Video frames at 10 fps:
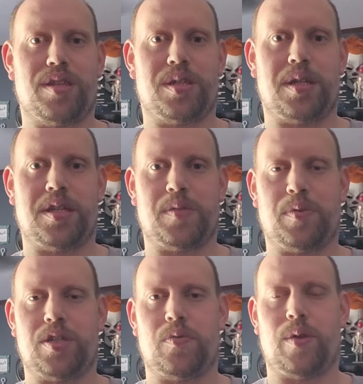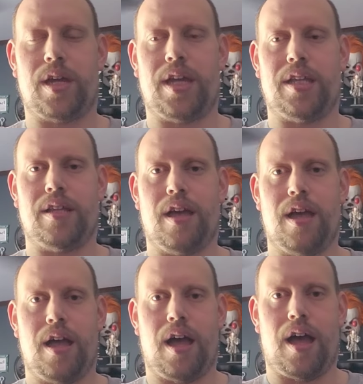of the scenes between
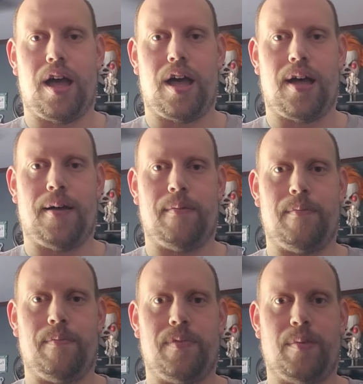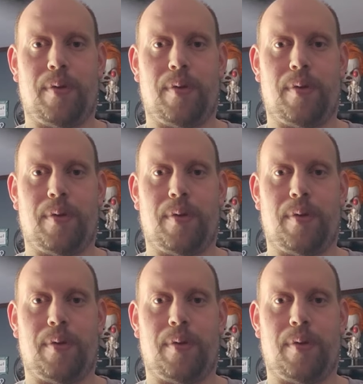the